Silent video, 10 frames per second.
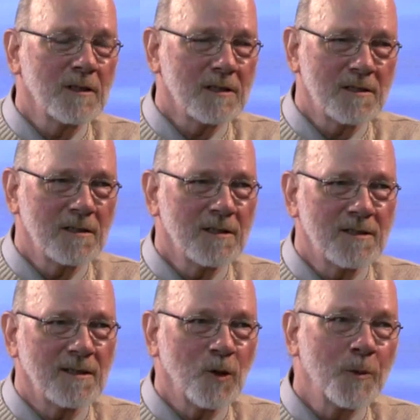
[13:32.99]
It's, it's a
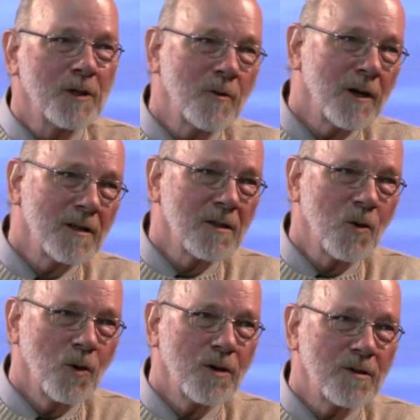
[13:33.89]
little bit around the
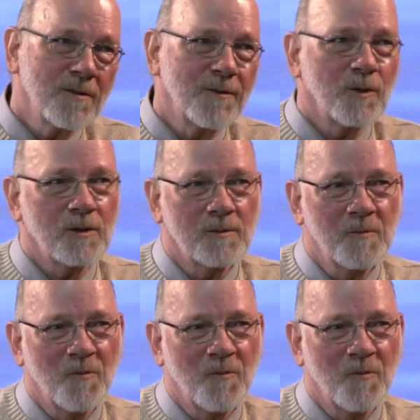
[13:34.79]
corner for,